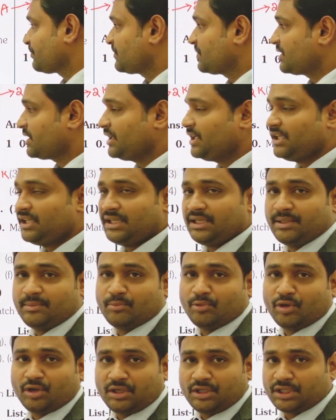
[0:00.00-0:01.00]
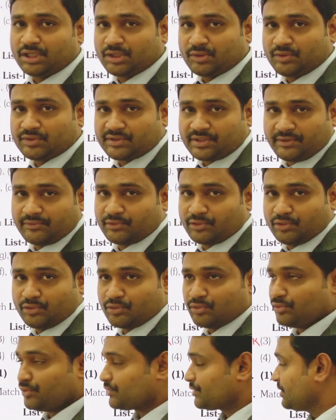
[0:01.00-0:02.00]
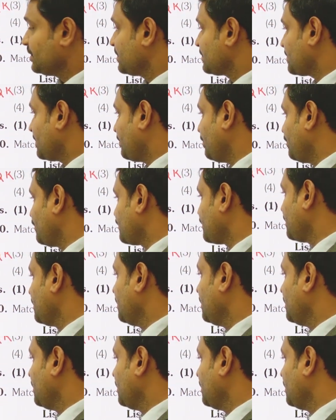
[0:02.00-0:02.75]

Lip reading: 3 molecules of glucose. Suppose